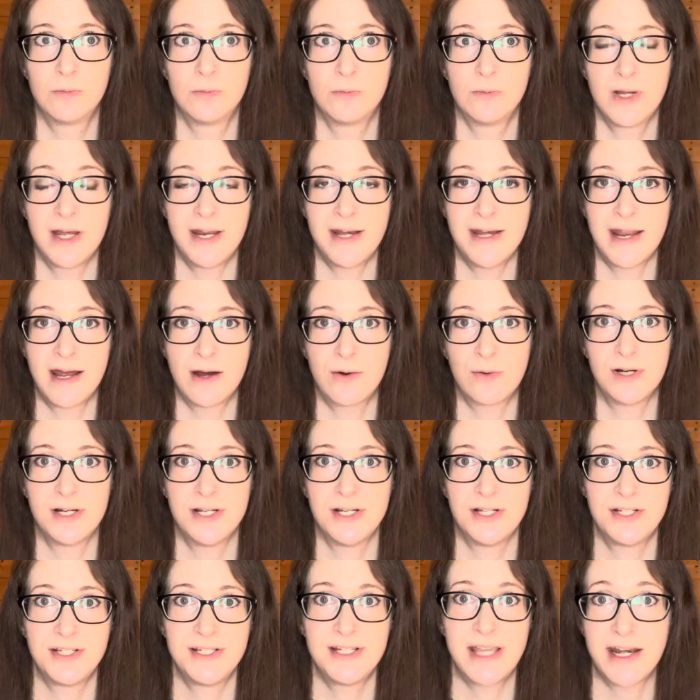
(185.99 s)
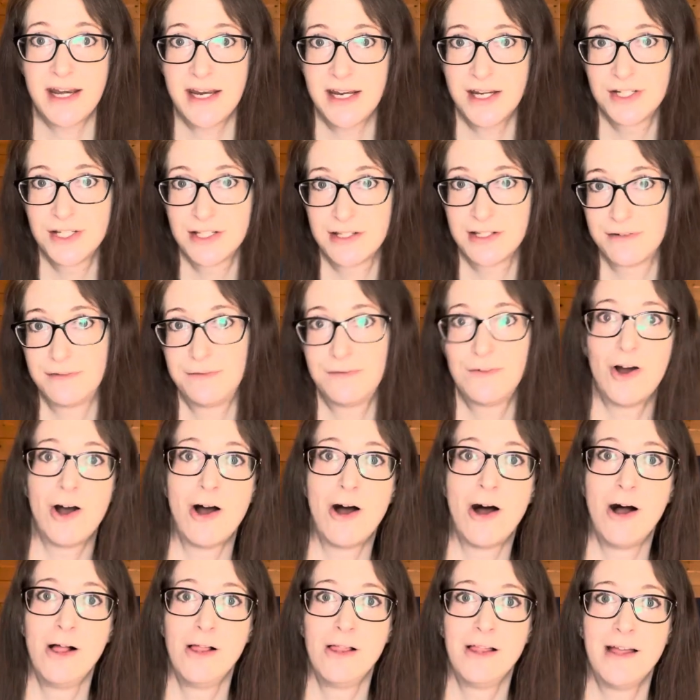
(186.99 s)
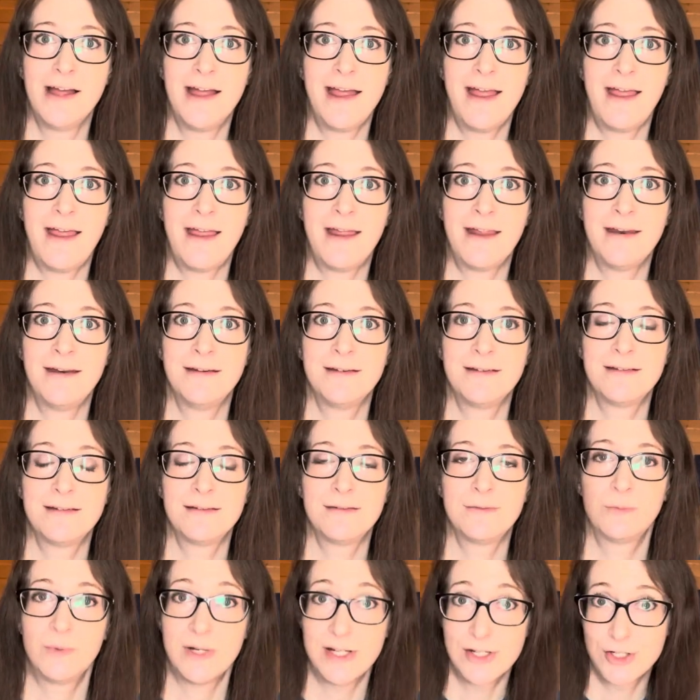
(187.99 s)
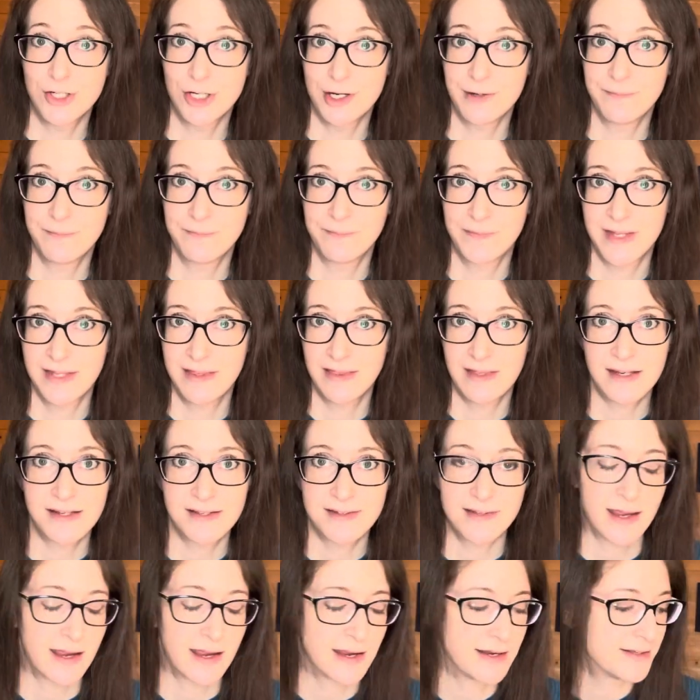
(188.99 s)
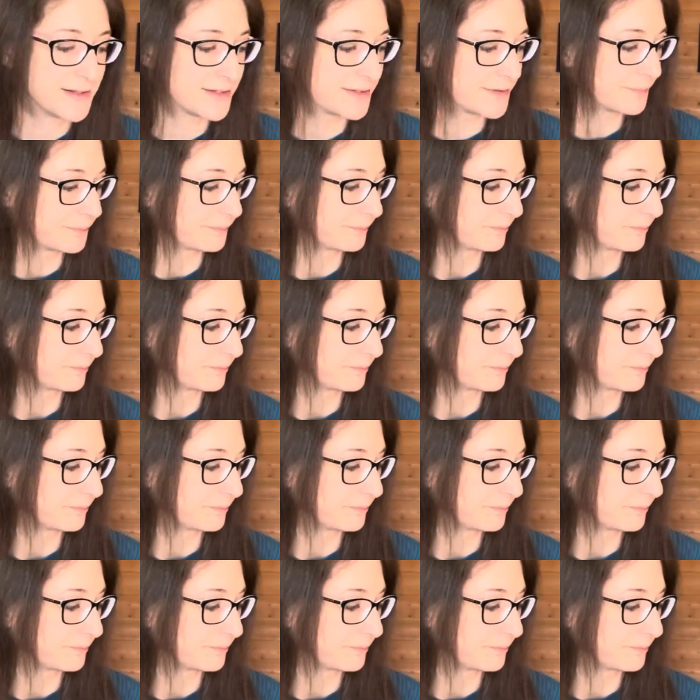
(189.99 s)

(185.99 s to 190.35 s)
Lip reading: and now we're getting into the fall and winter in these signs.